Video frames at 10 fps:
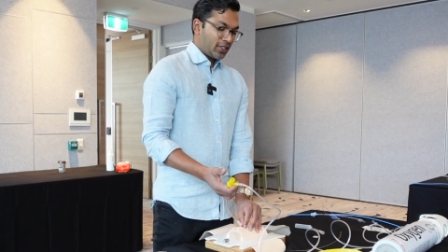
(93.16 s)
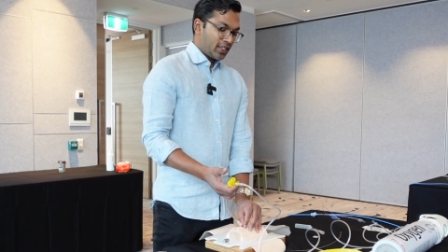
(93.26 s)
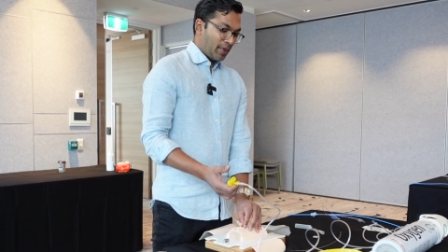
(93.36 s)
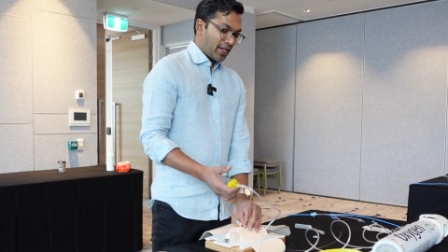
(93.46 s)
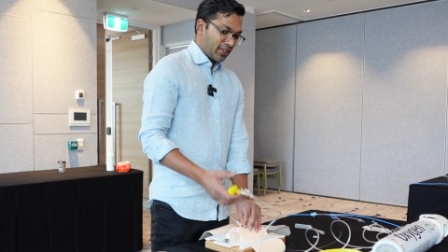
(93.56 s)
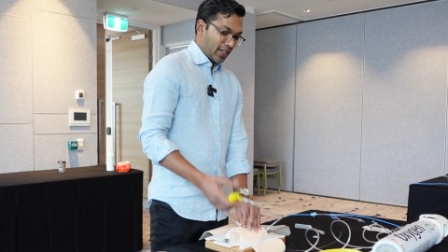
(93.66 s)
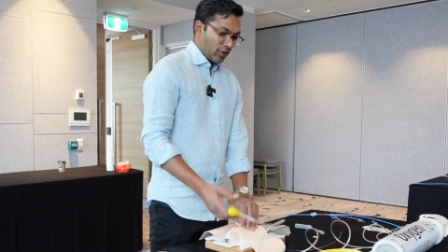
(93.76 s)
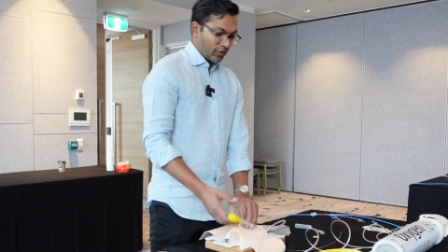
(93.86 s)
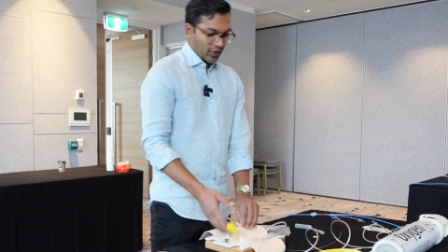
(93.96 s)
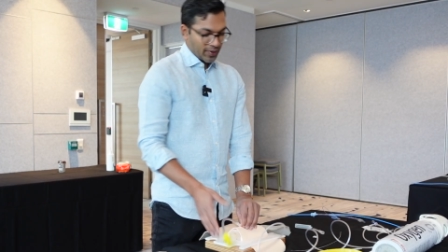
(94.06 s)
just imagine that
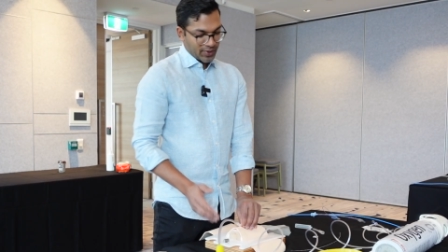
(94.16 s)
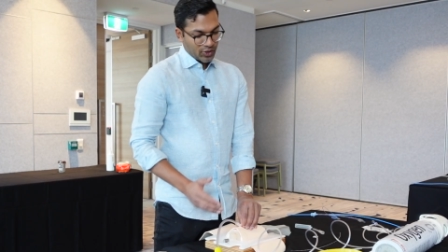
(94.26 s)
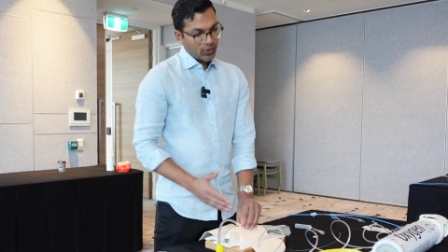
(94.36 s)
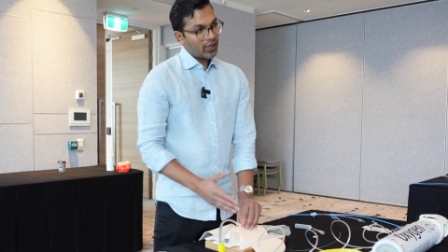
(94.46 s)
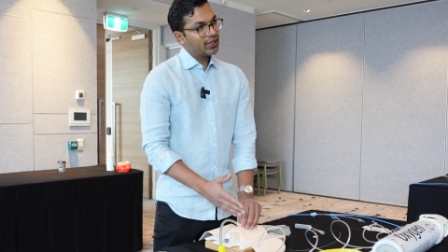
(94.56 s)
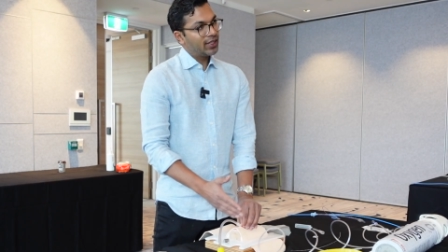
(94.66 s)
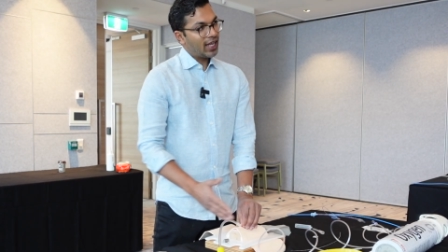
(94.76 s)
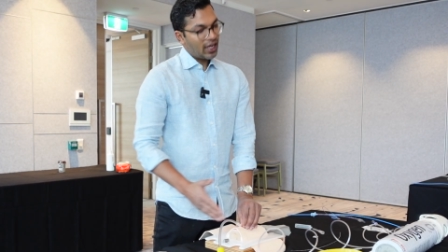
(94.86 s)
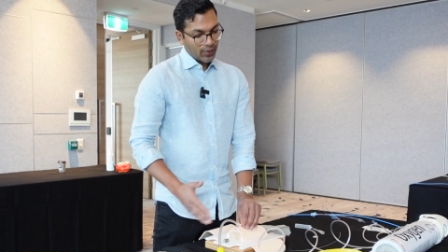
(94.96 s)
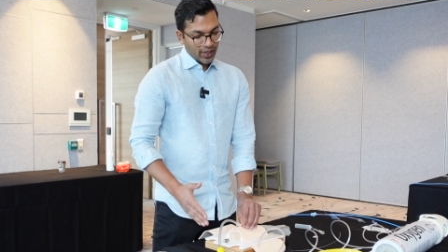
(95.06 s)
you've got an obstructed
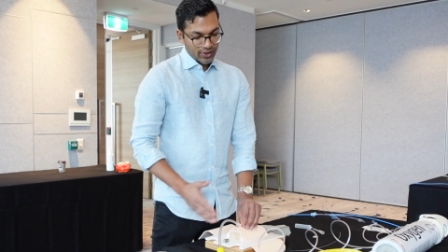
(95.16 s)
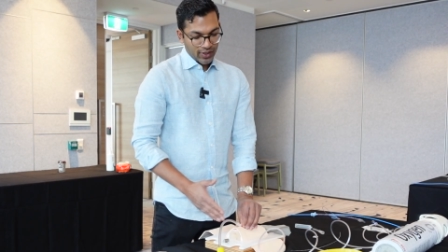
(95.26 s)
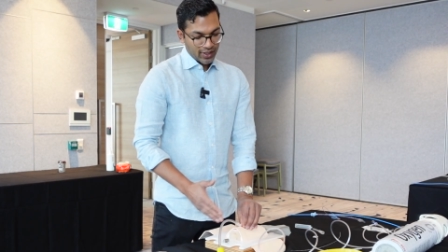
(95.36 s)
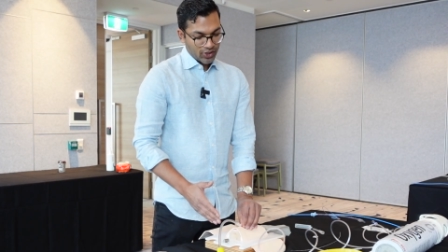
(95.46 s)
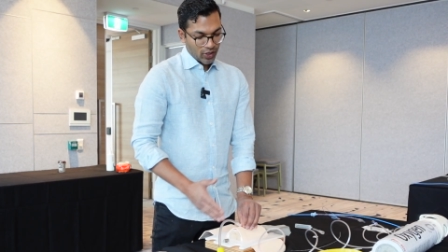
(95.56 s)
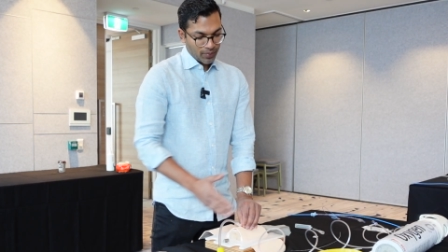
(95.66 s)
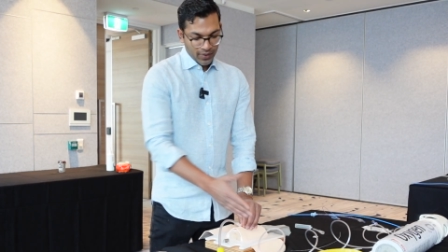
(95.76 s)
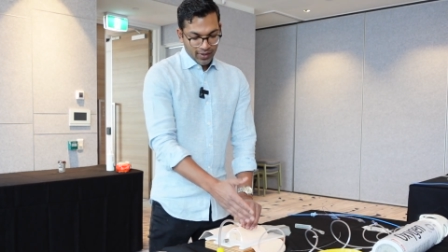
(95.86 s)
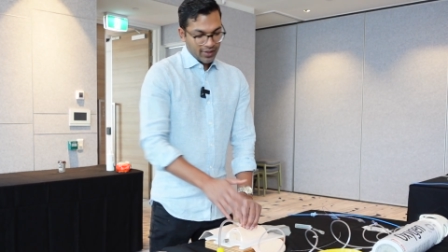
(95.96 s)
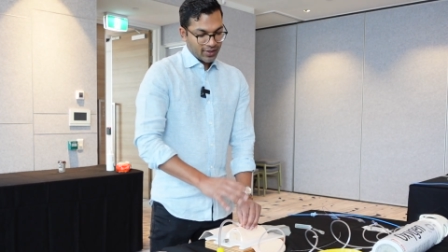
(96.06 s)
airway. So at the top,
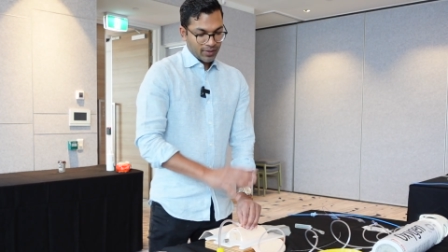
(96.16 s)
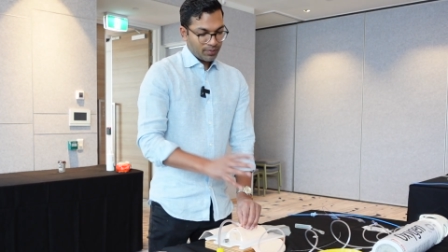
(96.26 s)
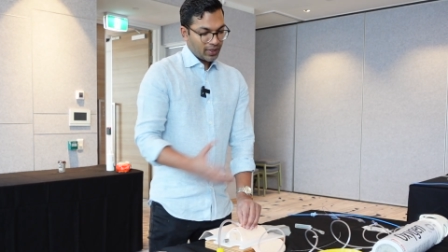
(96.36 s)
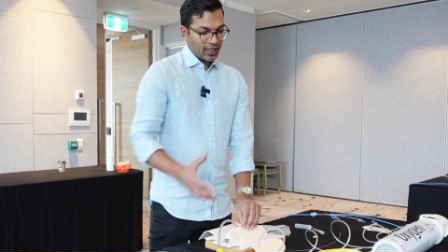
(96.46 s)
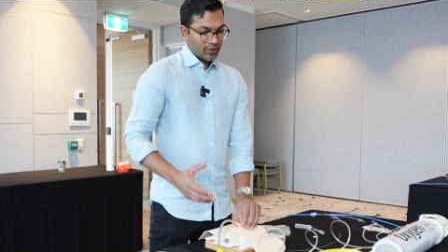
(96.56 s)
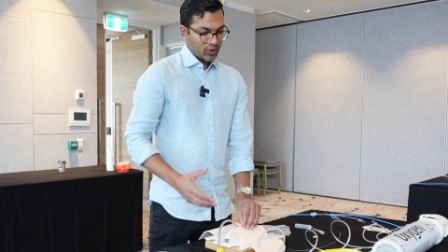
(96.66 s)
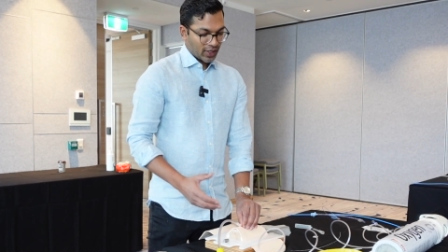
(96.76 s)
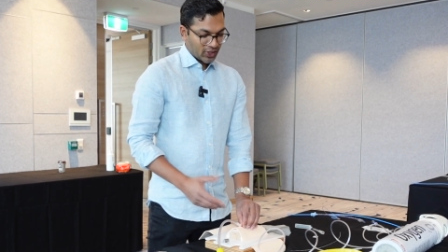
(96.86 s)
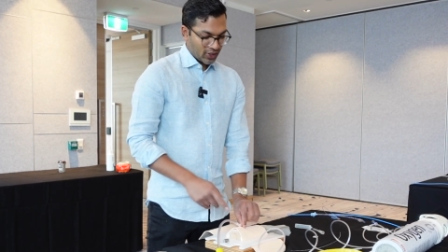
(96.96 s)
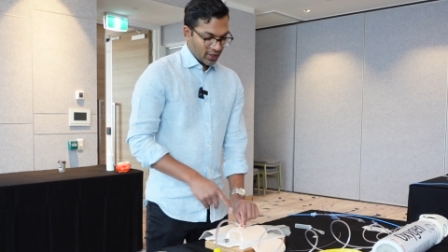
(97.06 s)
there's complete
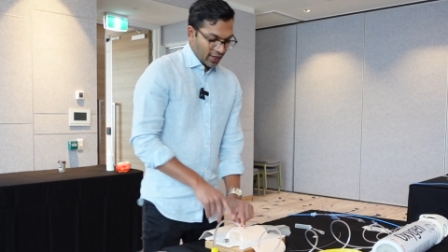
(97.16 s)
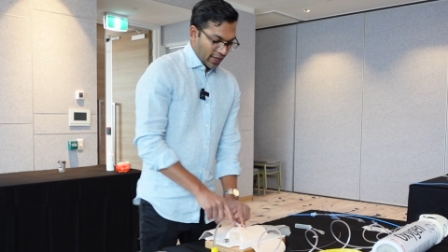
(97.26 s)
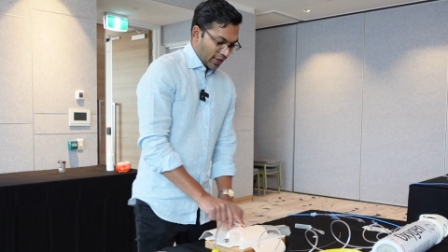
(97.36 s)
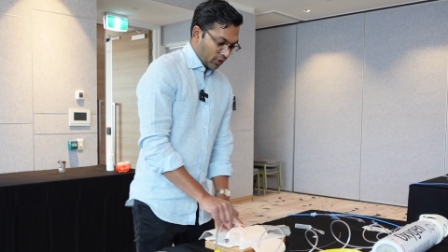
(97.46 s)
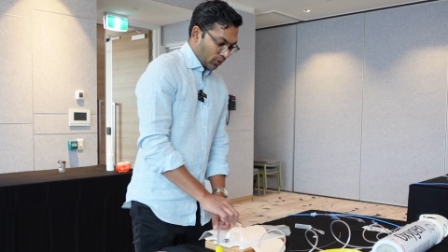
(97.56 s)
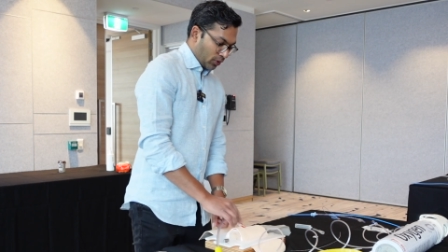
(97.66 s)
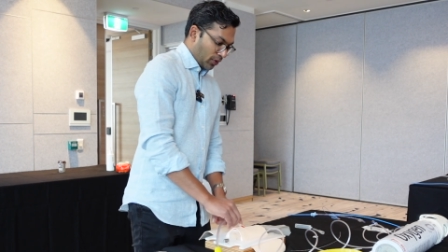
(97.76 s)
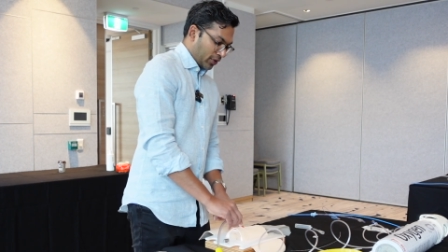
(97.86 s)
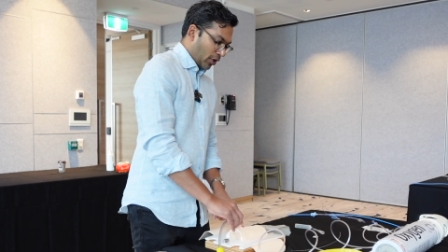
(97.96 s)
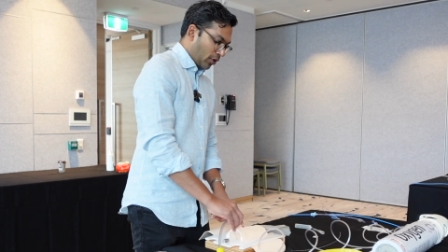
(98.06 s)
obstruction, and
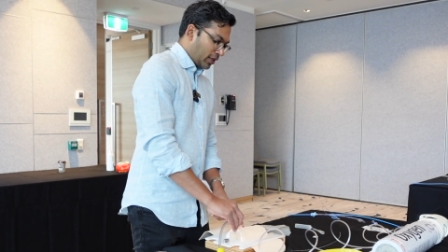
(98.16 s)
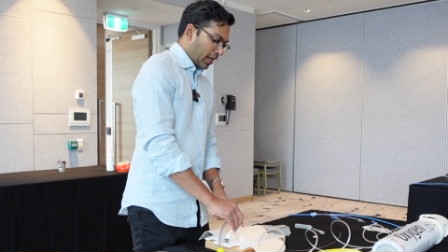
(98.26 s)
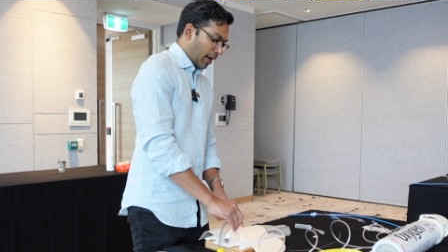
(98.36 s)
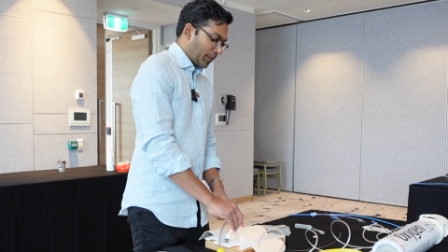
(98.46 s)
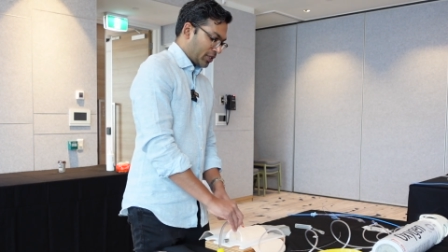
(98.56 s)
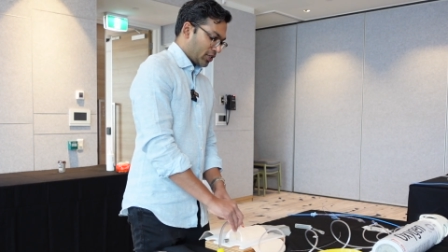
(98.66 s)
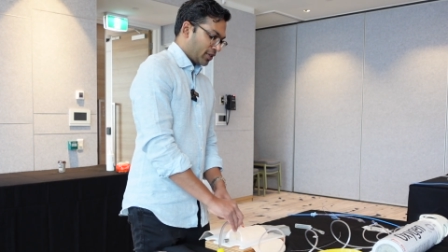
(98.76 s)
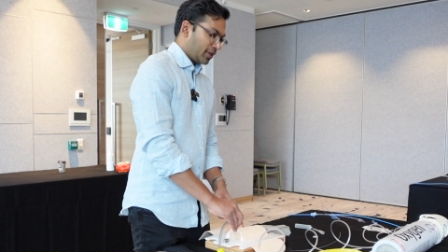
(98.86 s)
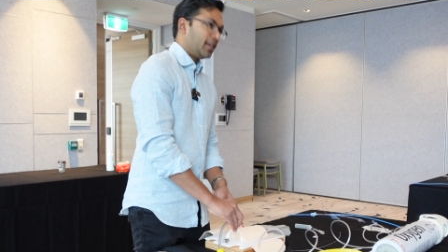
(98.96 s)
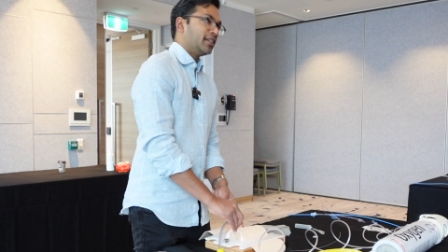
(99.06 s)
the only
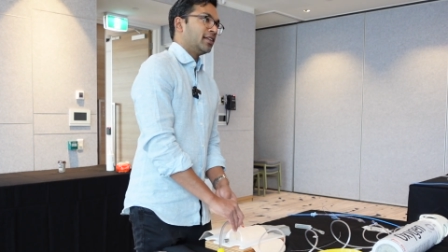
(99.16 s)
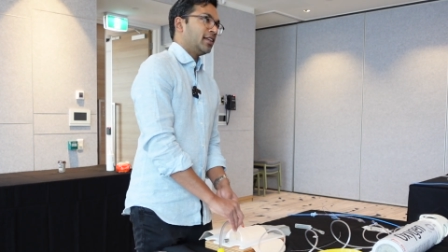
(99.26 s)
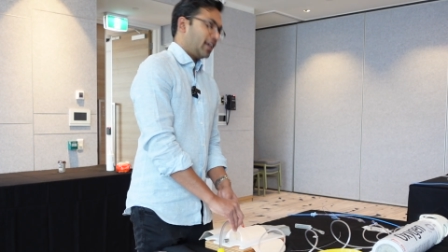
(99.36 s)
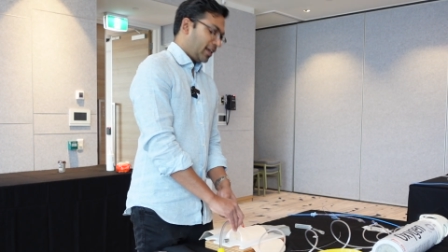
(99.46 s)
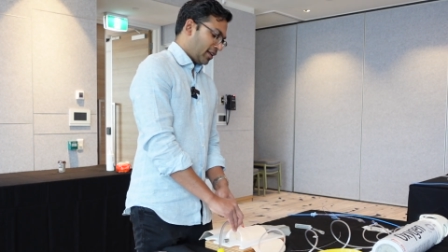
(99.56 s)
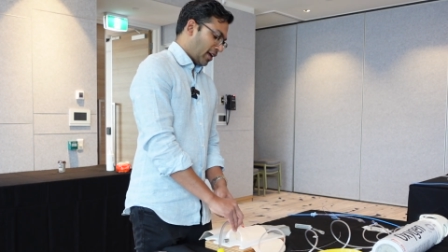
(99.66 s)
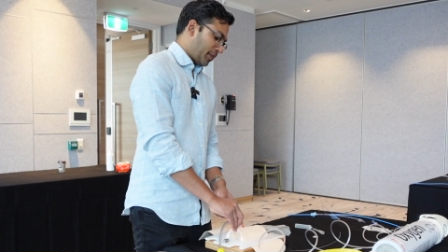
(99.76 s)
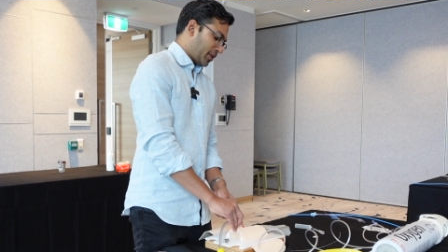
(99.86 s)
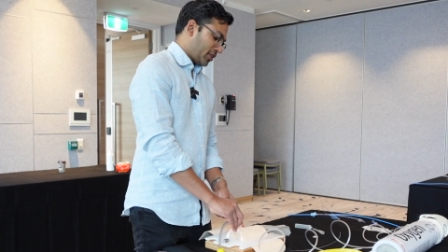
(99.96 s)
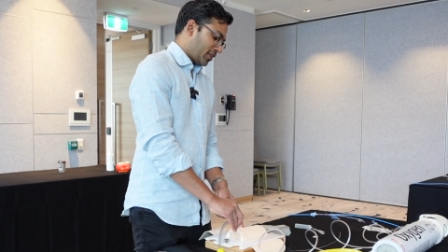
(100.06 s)
aperture is an in
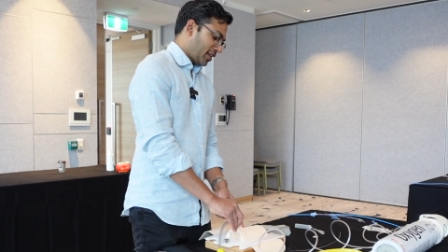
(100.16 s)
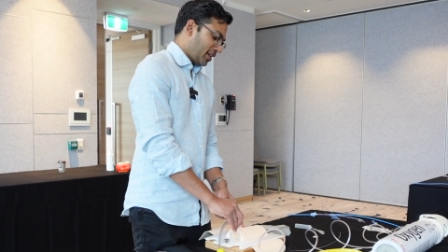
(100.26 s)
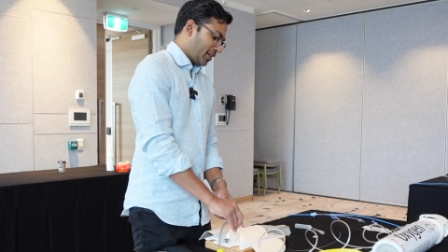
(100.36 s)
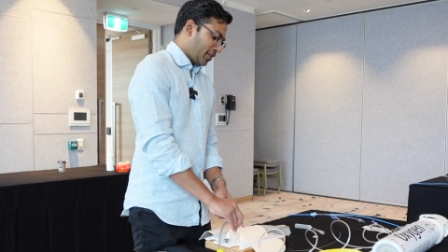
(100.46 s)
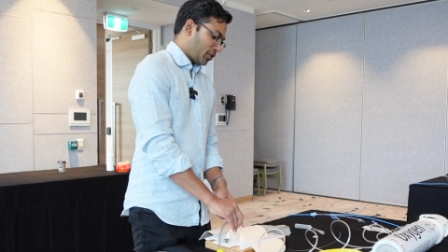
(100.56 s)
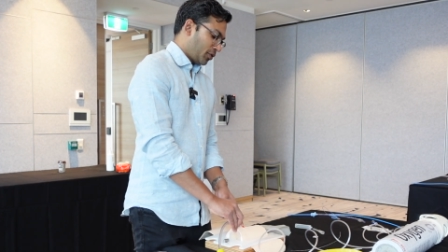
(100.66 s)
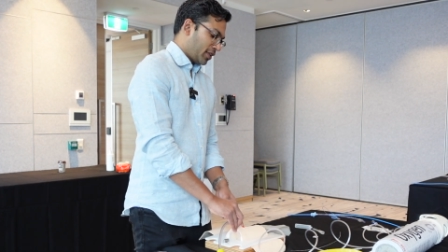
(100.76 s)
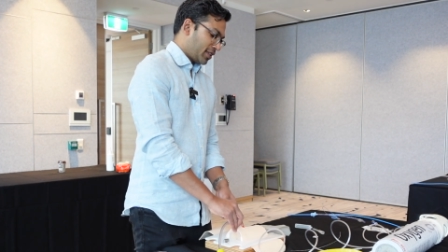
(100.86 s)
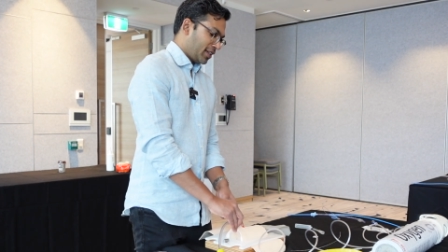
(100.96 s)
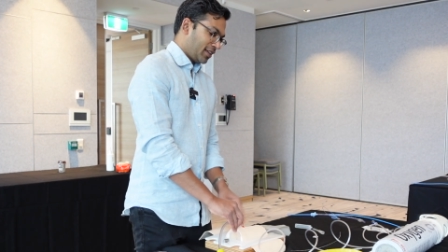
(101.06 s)
aperture there through
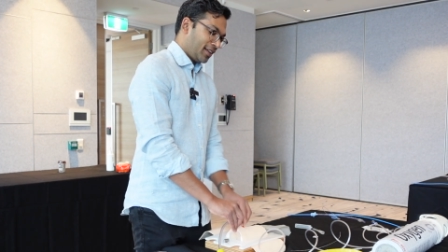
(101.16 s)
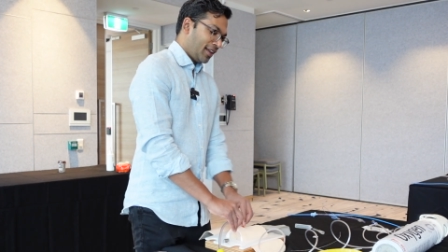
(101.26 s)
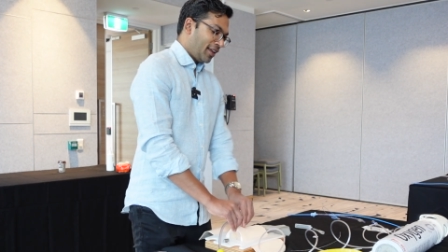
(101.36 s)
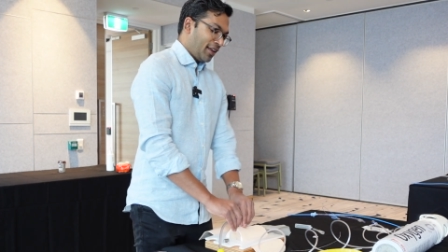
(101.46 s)
this needle.